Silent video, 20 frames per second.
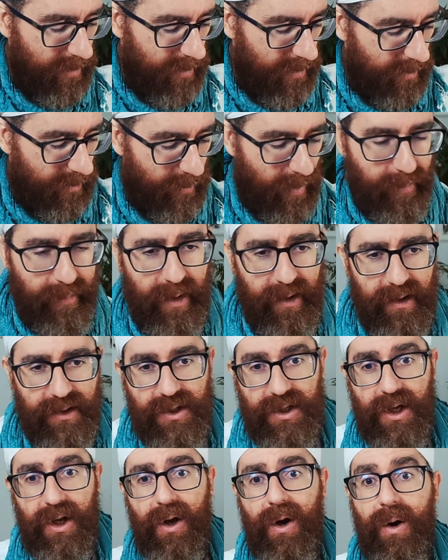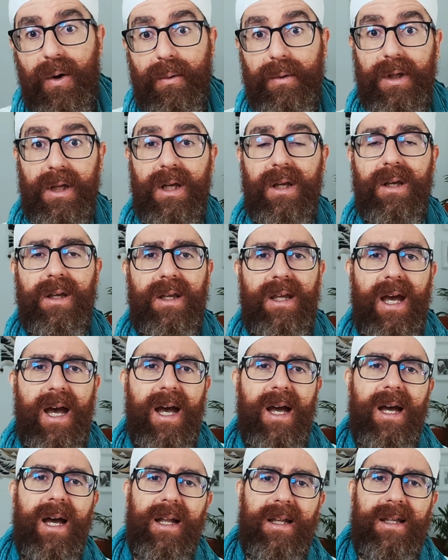Remember G-O-D,
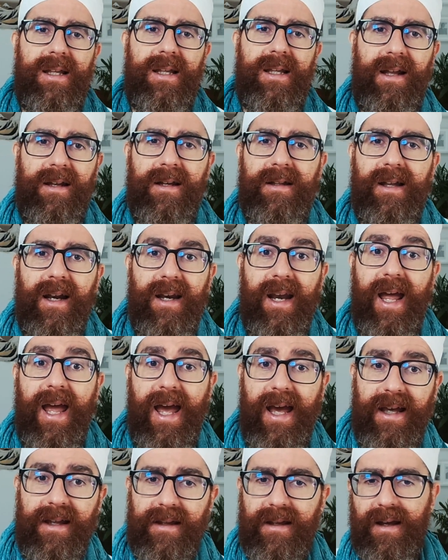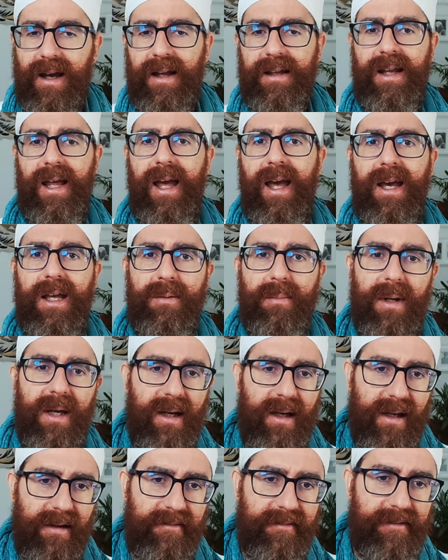yeah, and the 108, and the 8
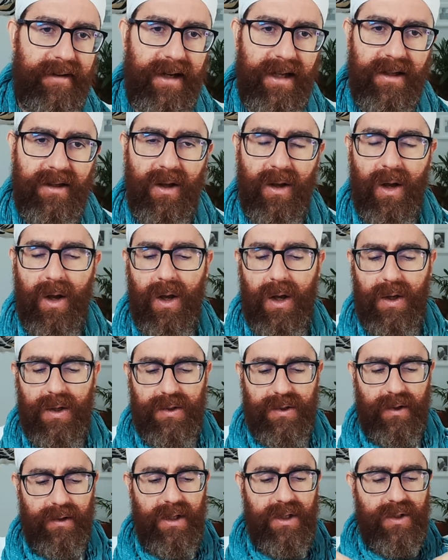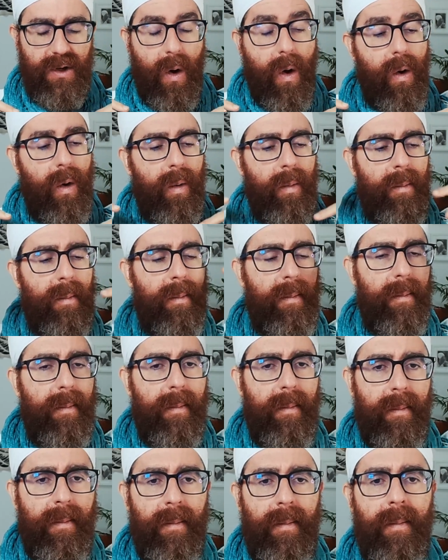being infinite. So this
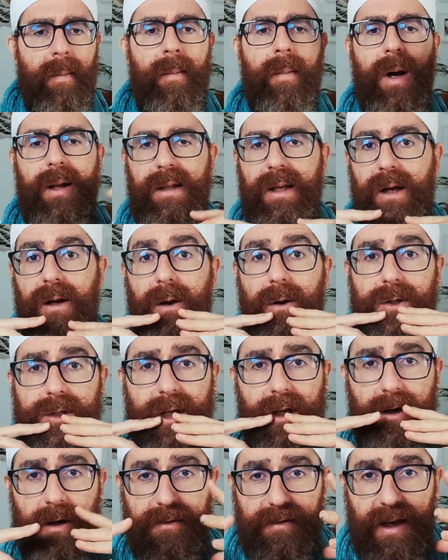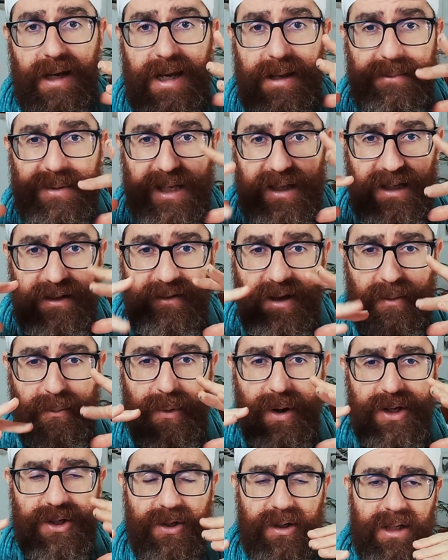Om and the closing of the lips and the
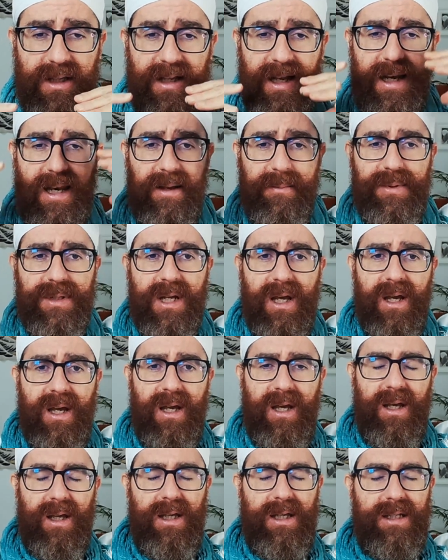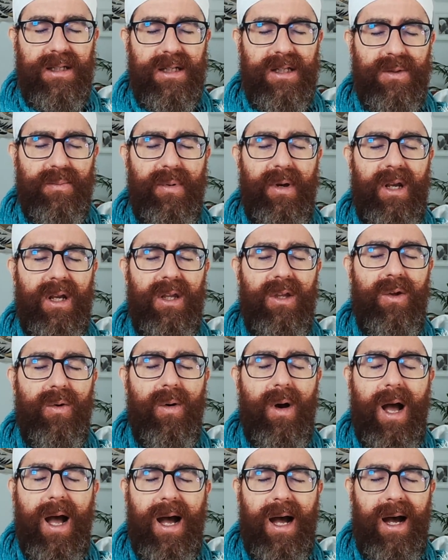vibration in the lips is just bringing
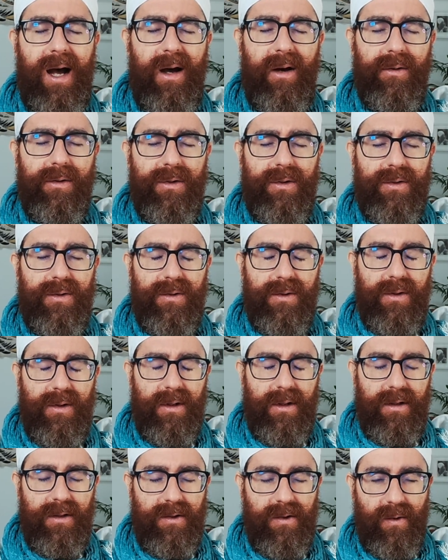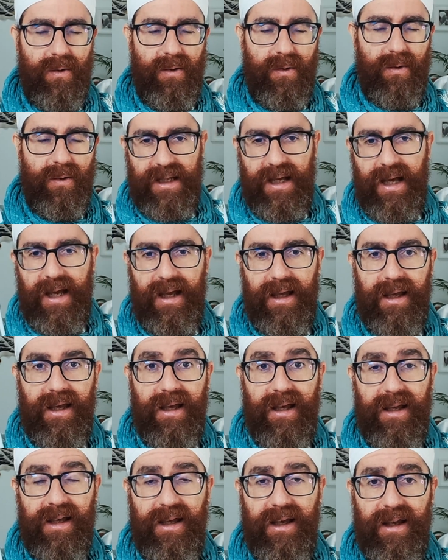you out towards the
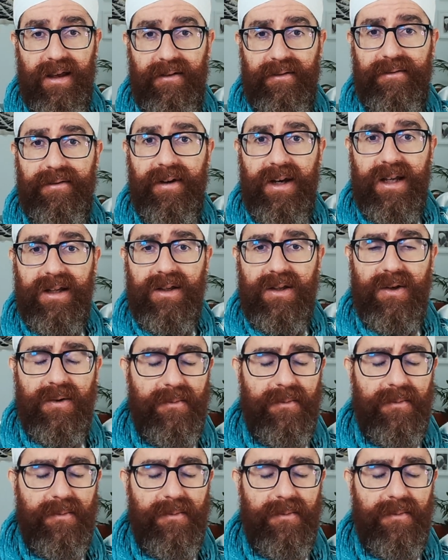infinite.